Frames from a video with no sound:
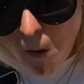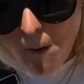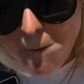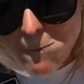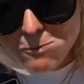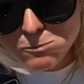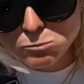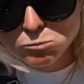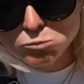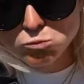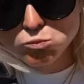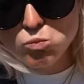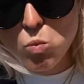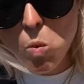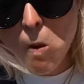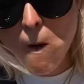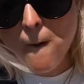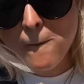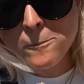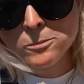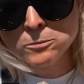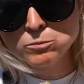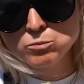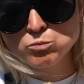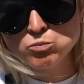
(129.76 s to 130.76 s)
fill you up for the
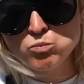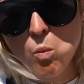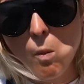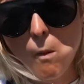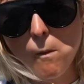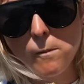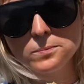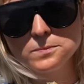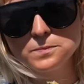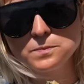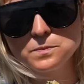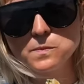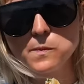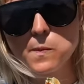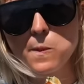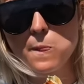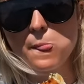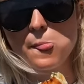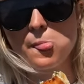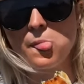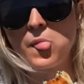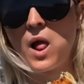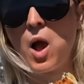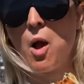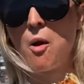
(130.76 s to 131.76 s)
day.
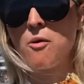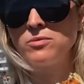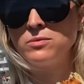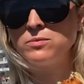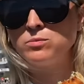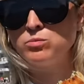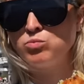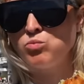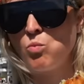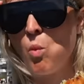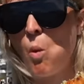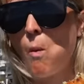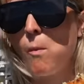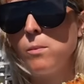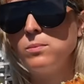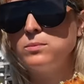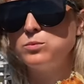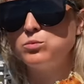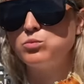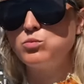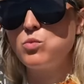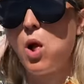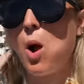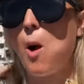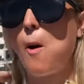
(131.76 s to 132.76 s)
There's a lot of
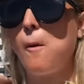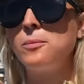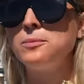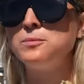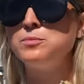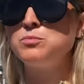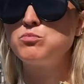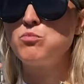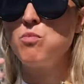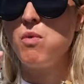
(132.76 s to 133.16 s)
calories going on.